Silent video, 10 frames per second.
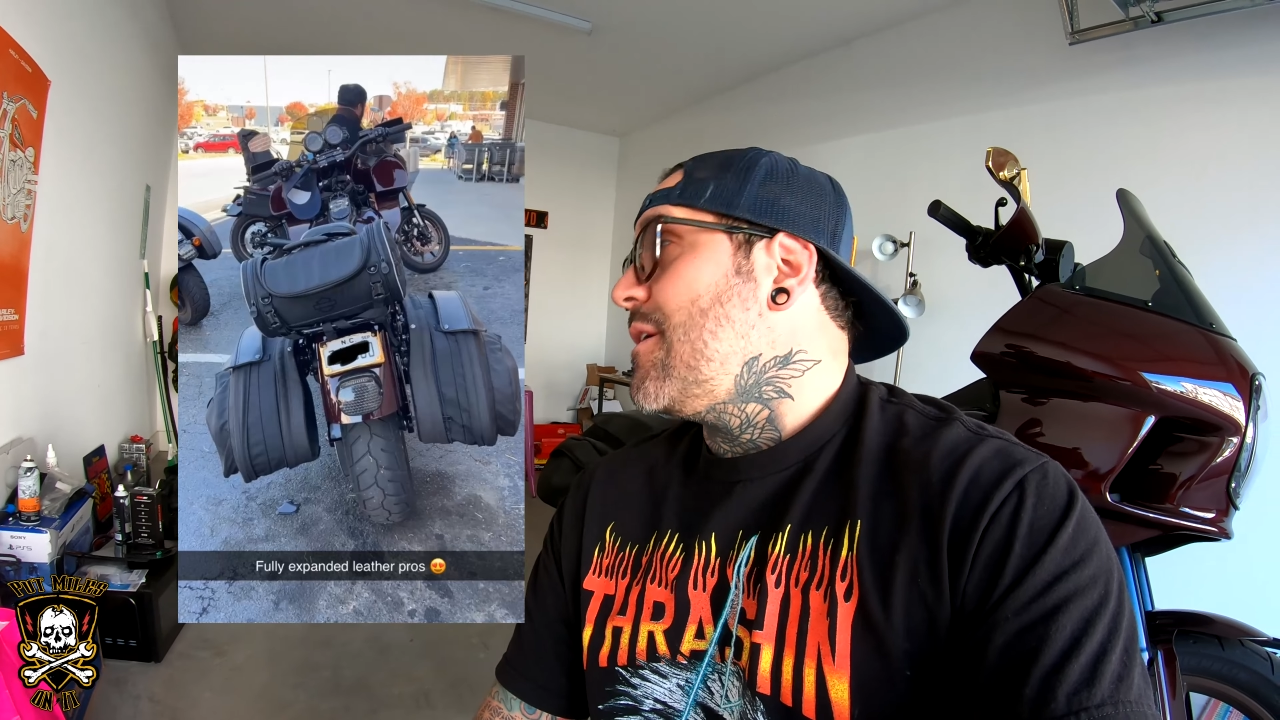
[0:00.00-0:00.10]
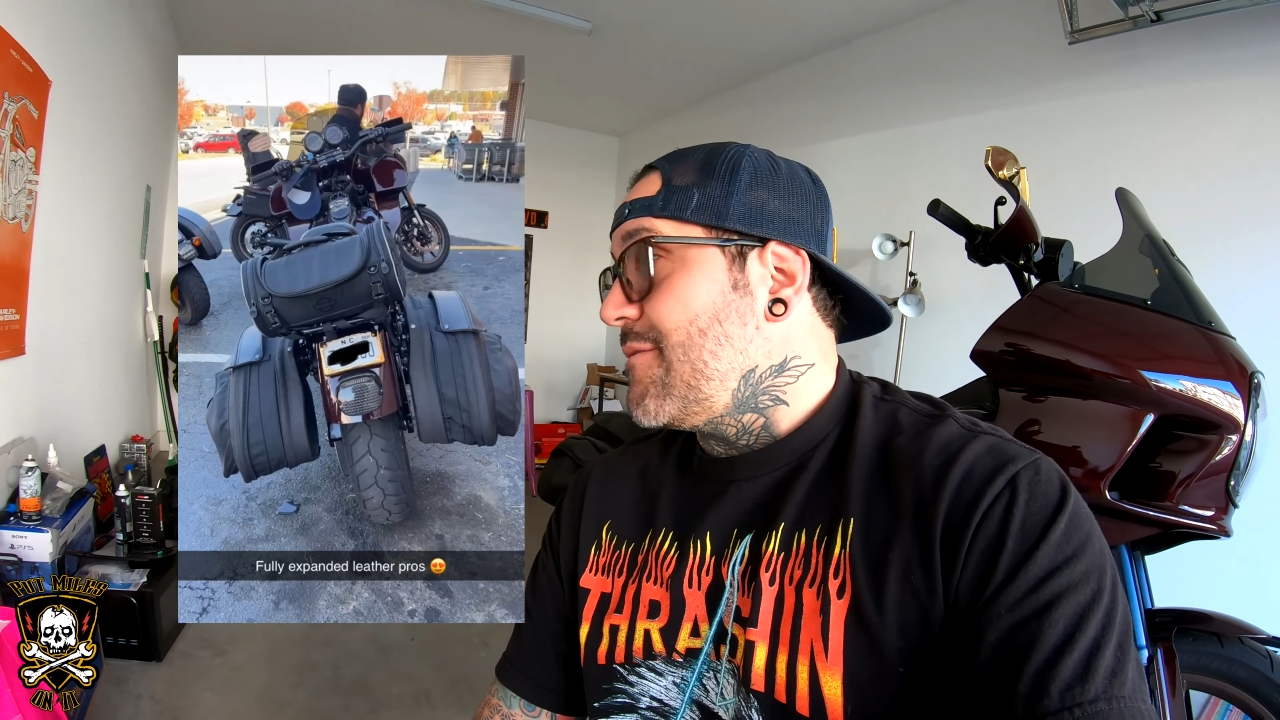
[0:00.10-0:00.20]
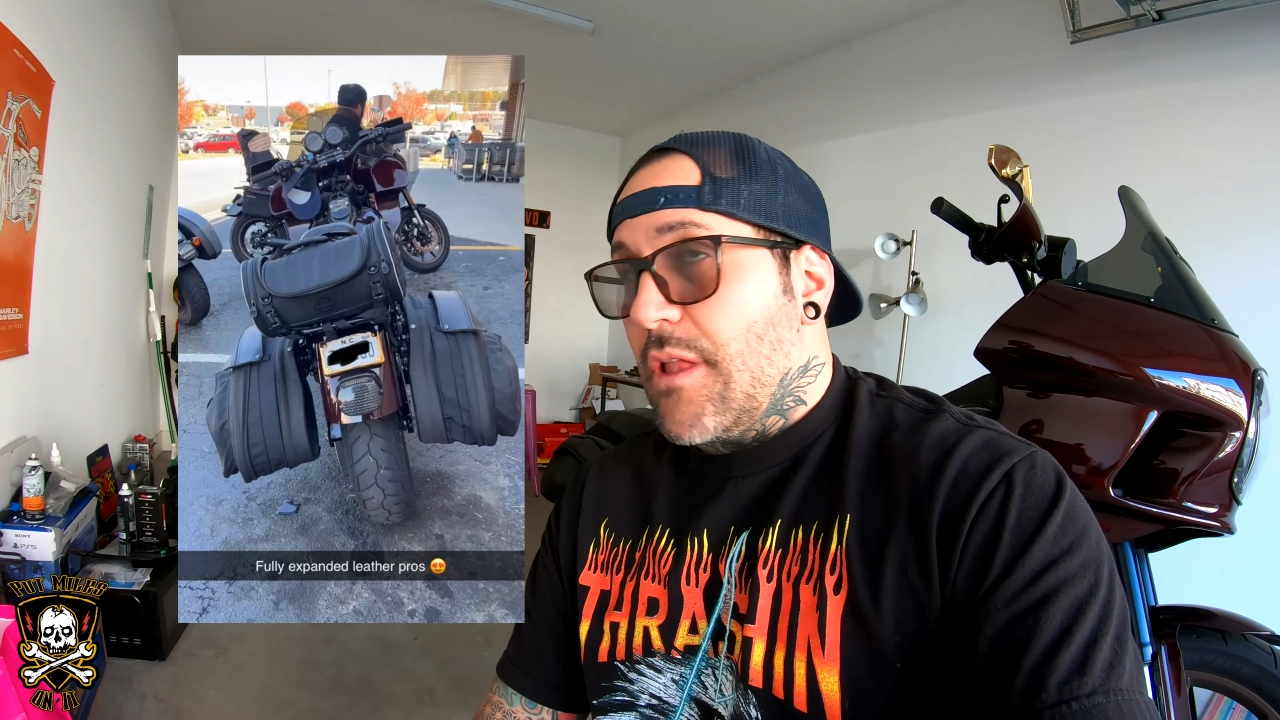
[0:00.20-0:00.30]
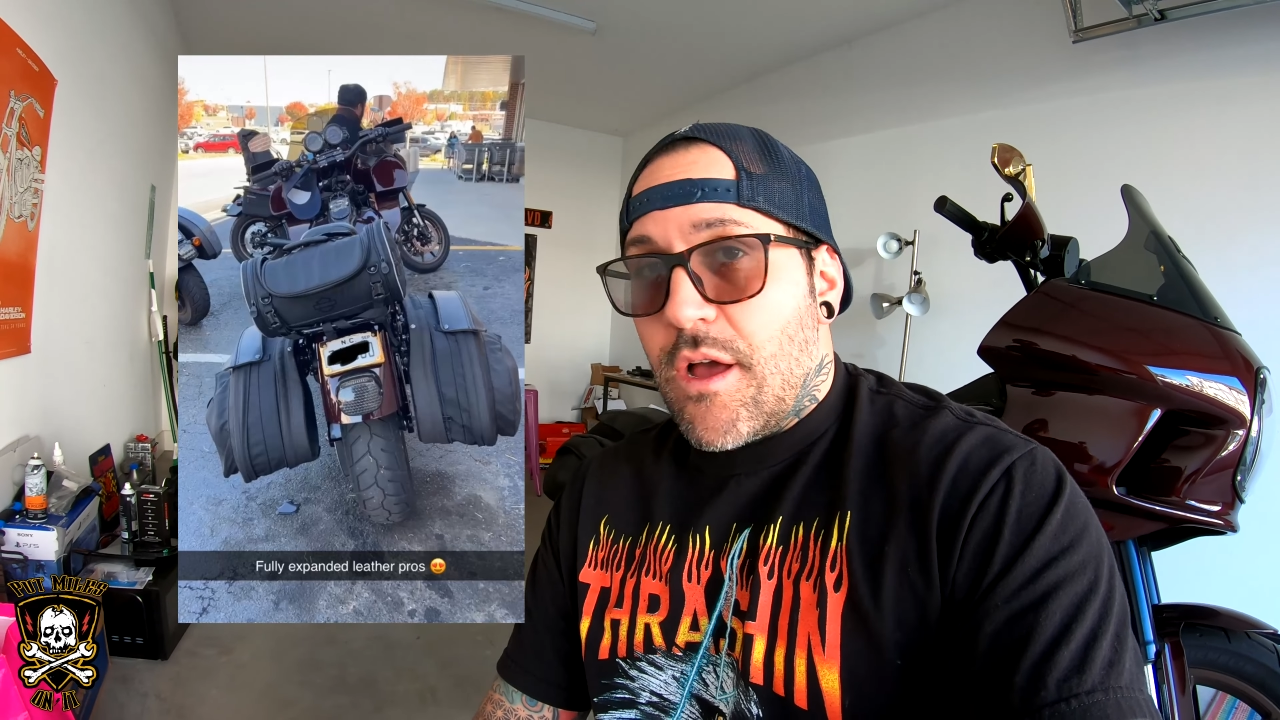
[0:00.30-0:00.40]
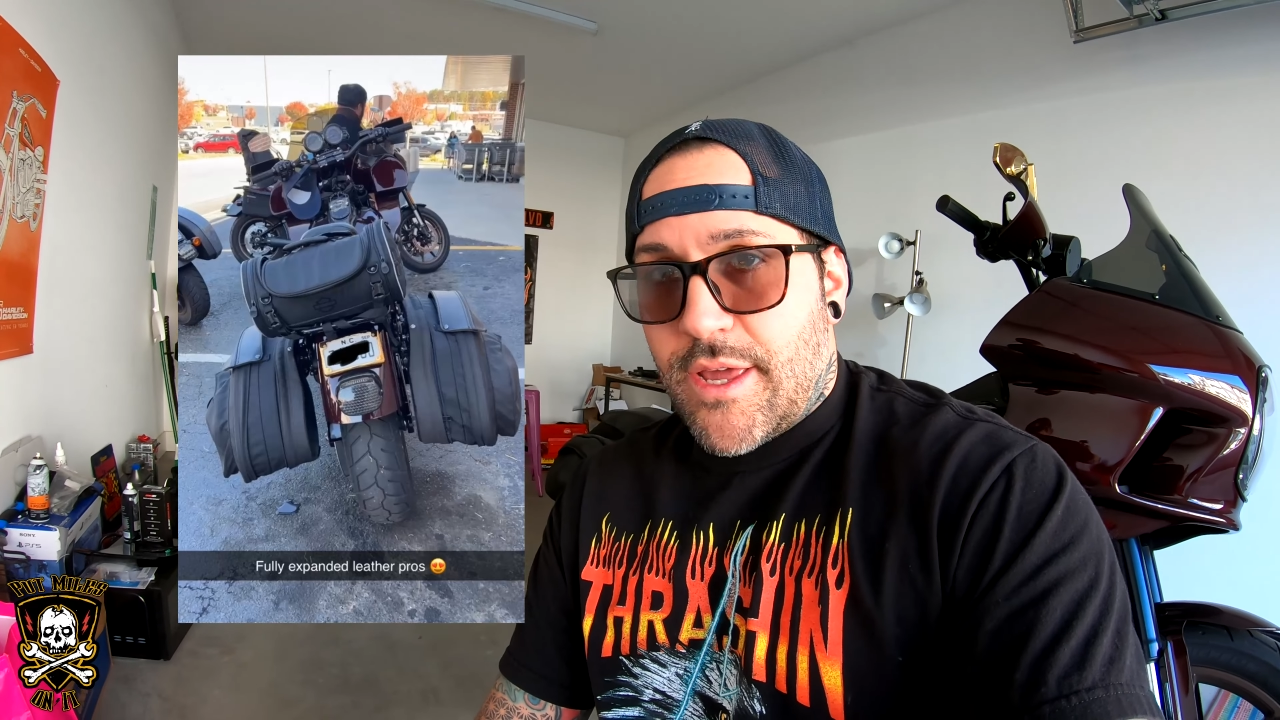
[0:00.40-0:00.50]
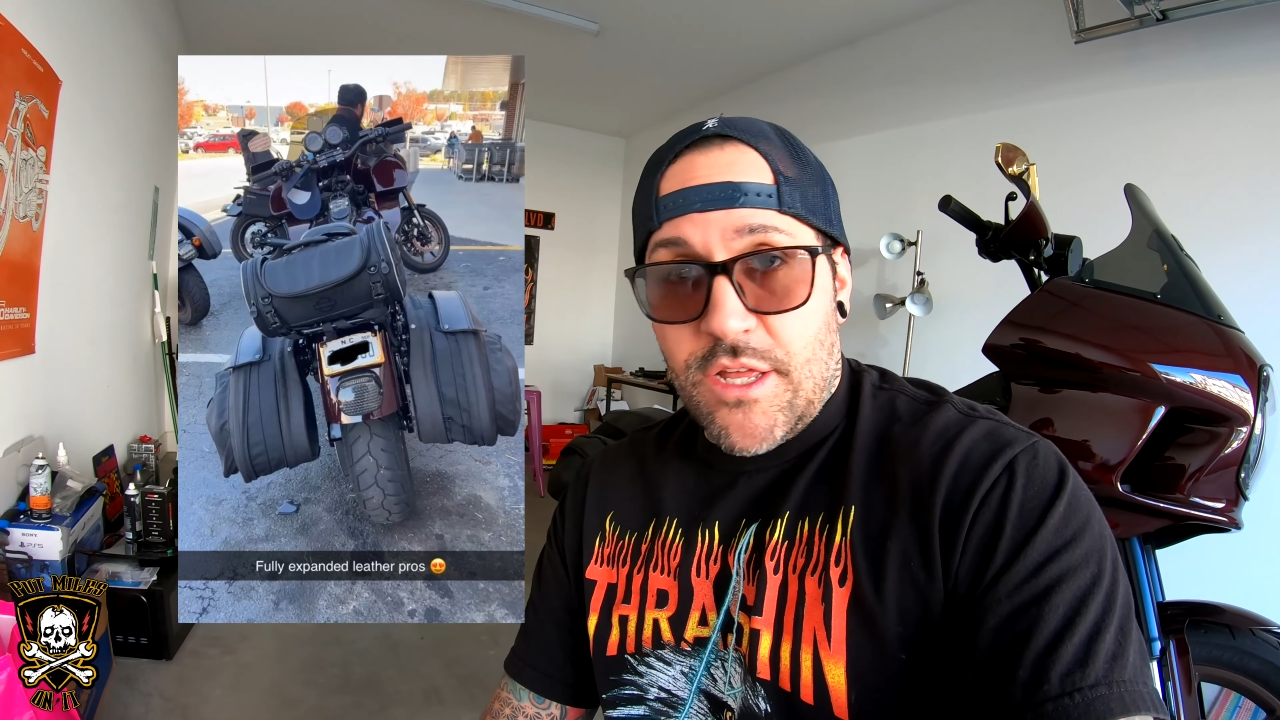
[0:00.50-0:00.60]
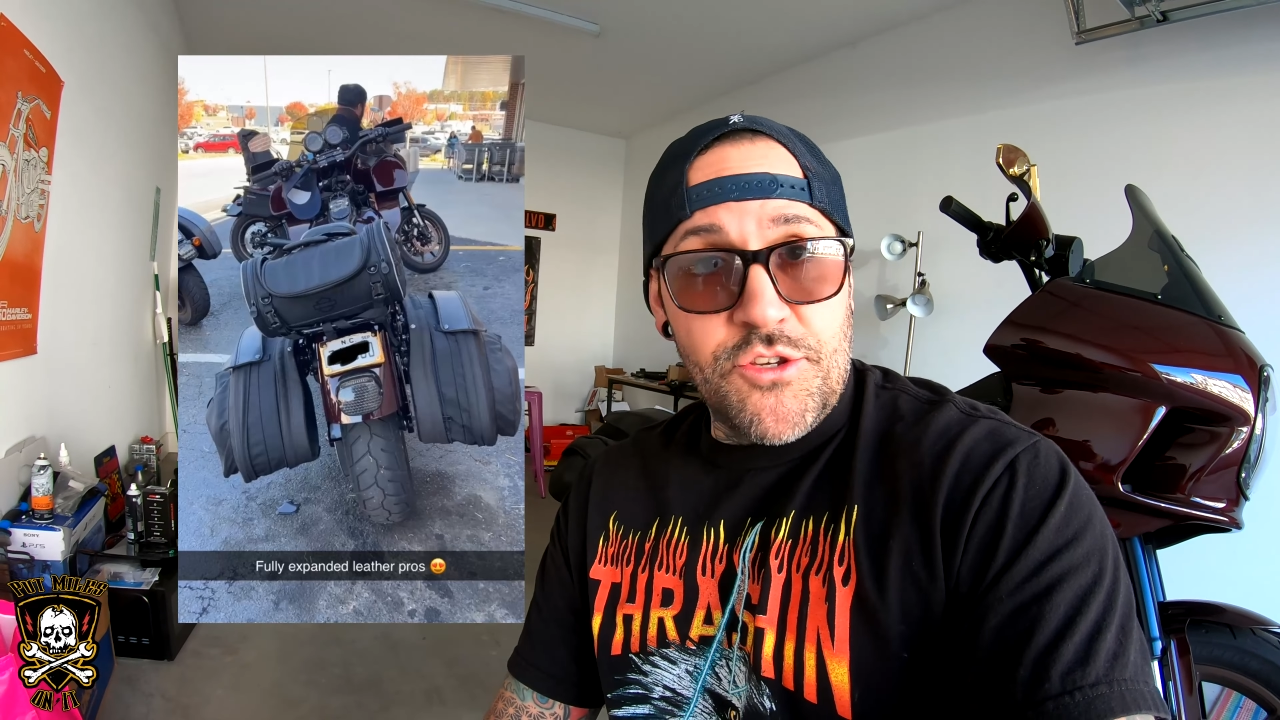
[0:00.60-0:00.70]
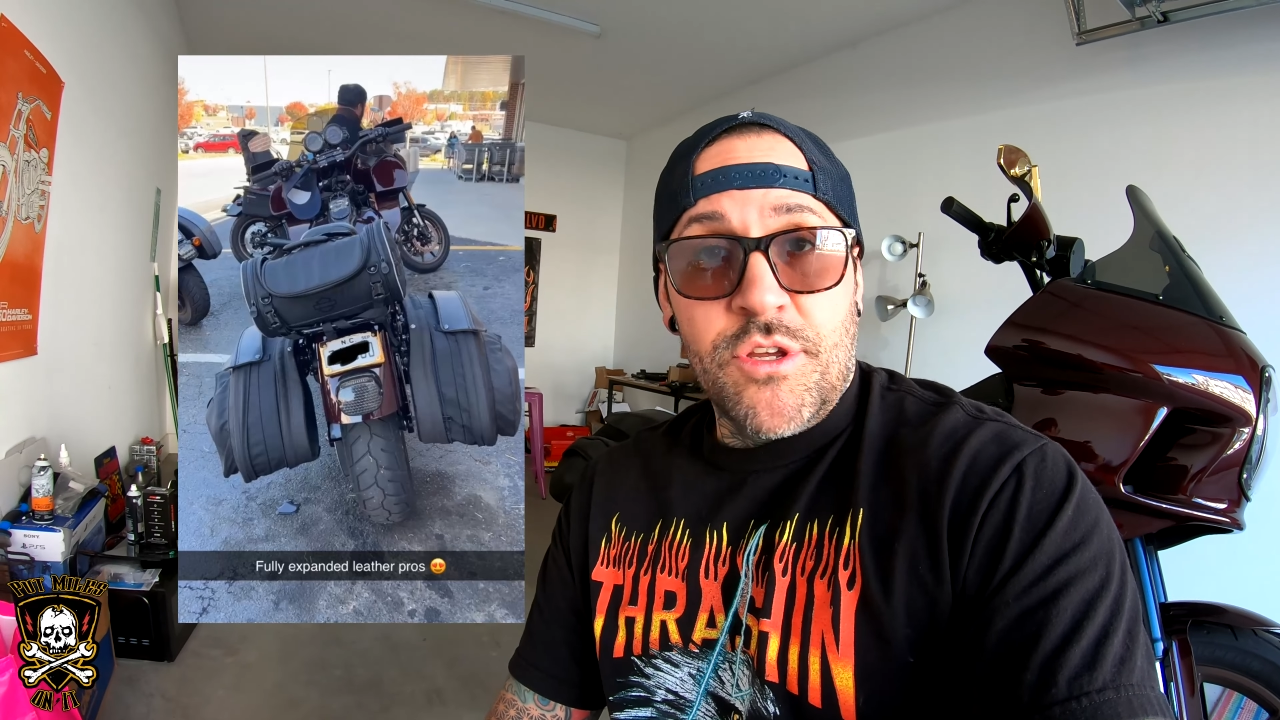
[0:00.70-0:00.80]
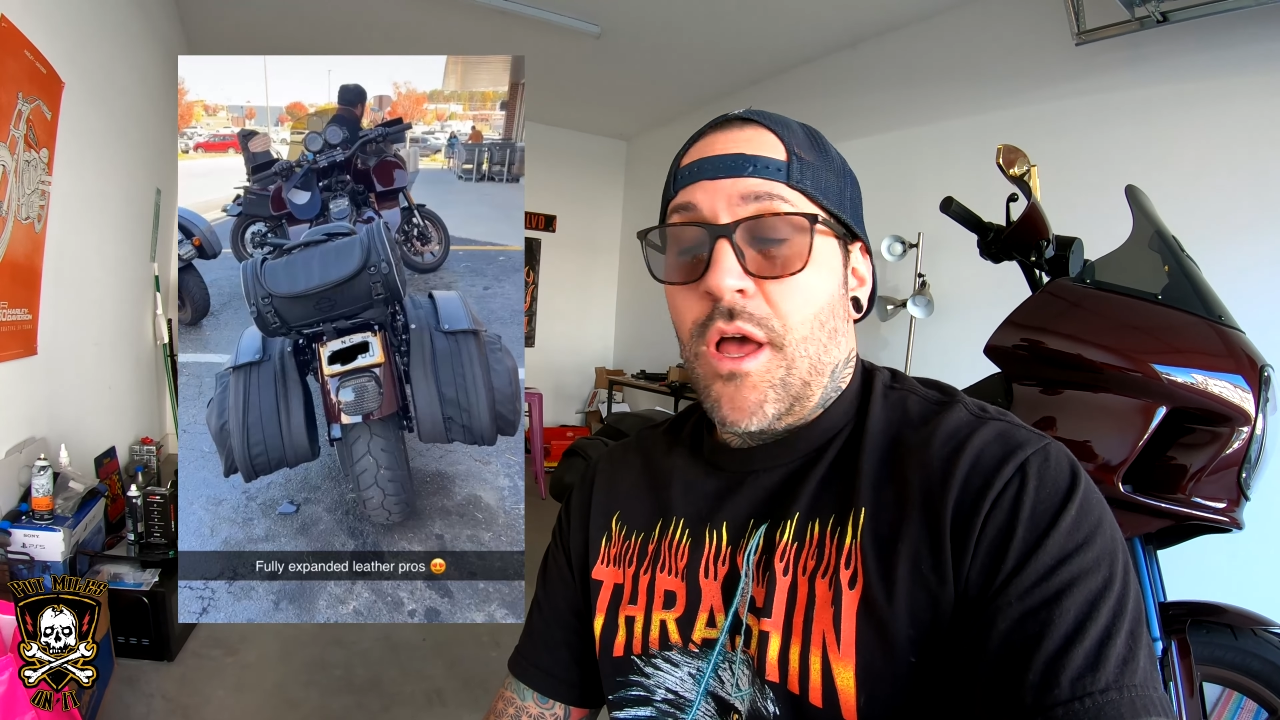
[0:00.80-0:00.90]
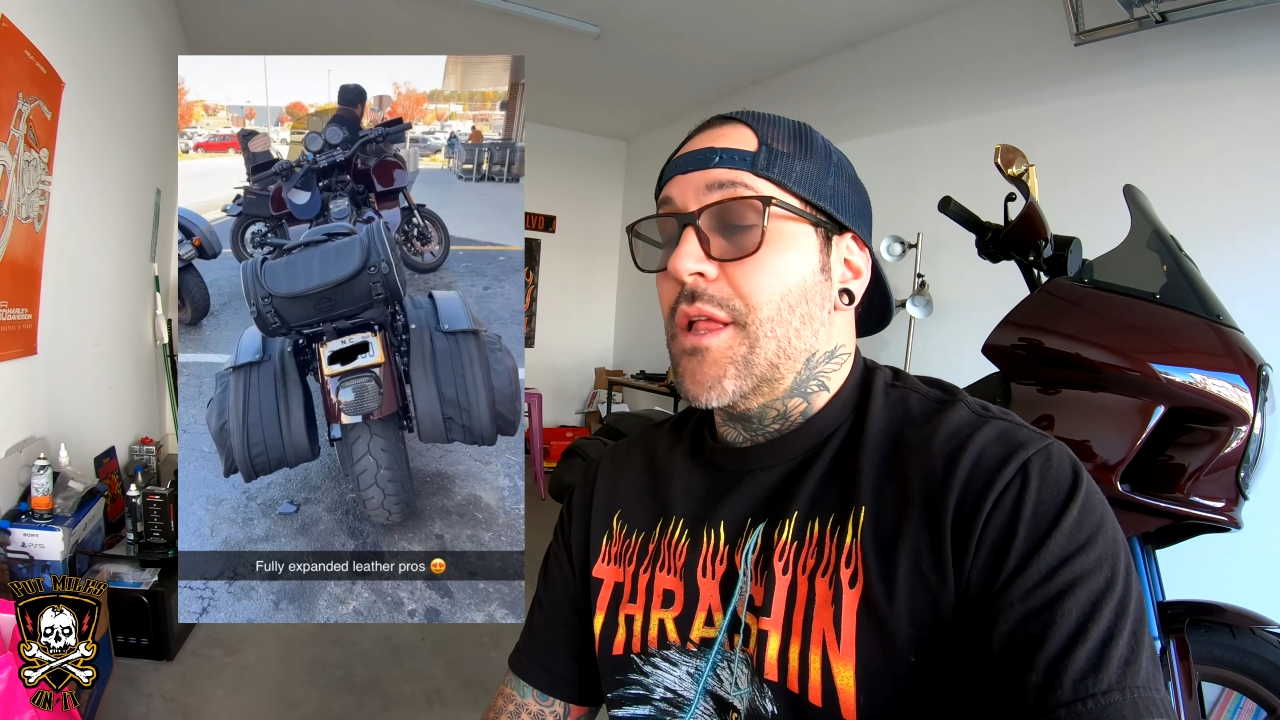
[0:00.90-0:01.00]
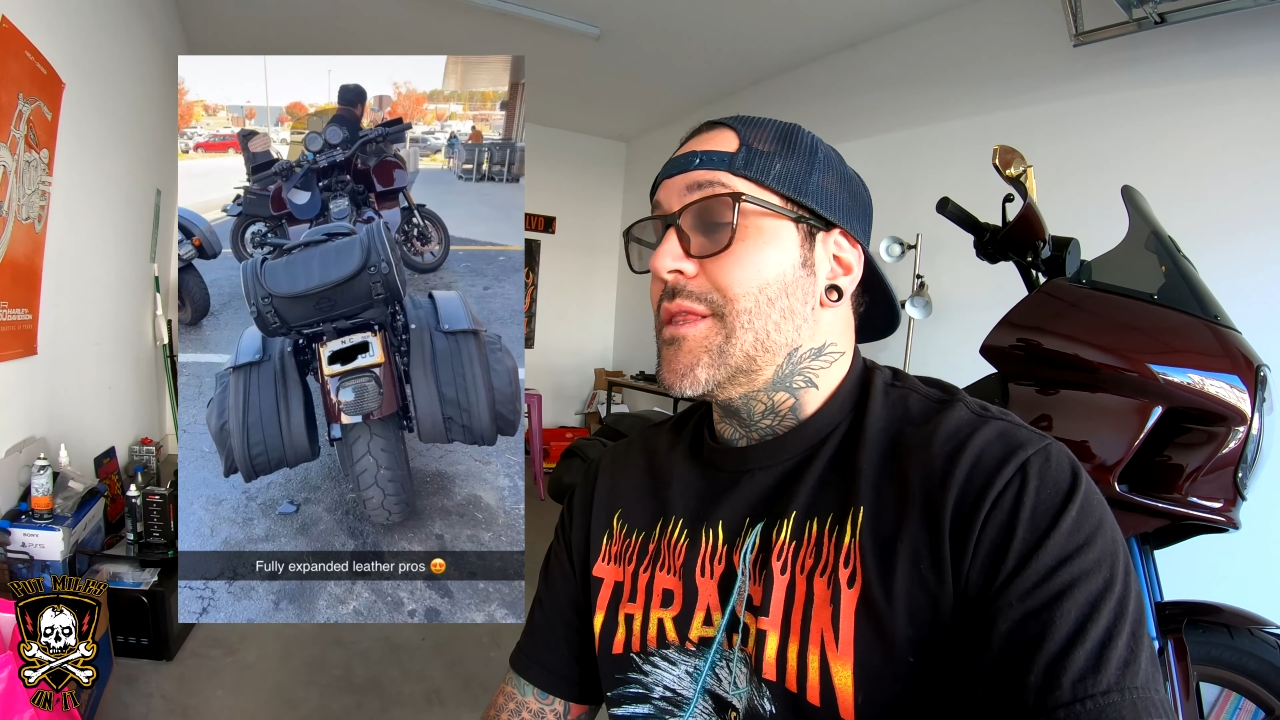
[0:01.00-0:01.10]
of luggage,